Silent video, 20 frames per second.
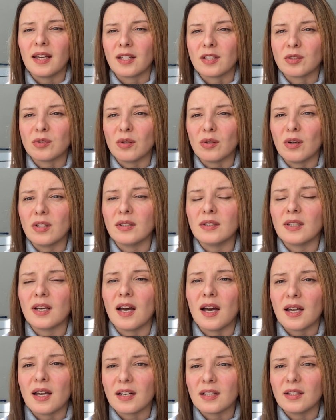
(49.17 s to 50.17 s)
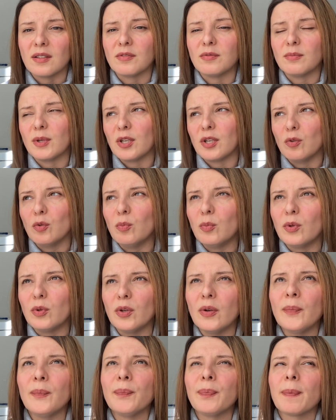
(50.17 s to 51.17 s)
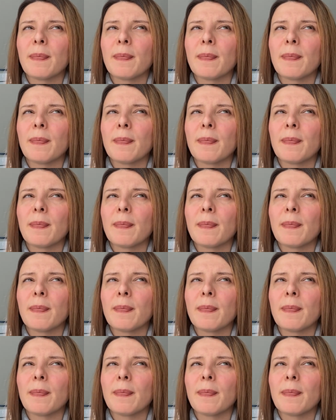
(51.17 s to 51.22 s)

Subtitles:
Kherson, Kharkiv, Mariupol.